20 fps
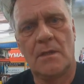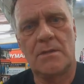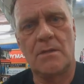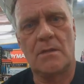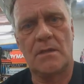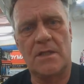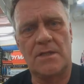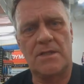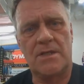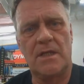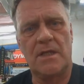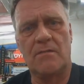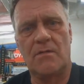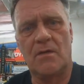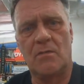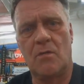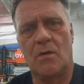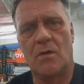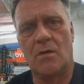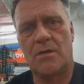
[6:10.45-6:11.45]
So let's see if
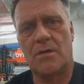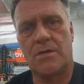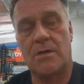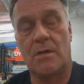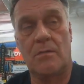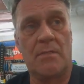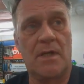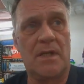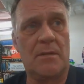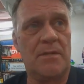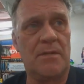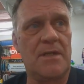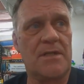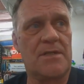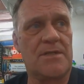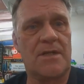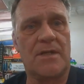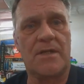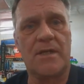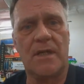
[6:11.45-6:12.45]
it works, or maybe
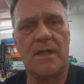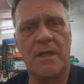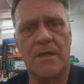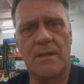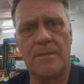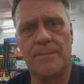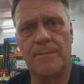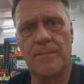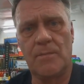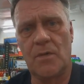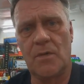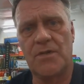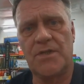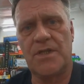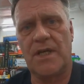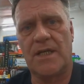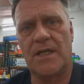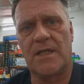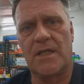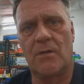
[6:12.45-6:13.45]
it's the key. We'll
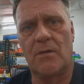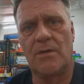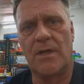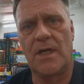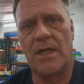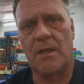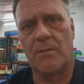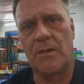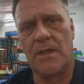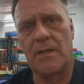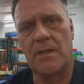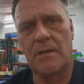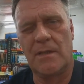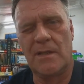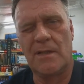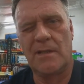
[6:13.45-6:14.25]
check it out anyway.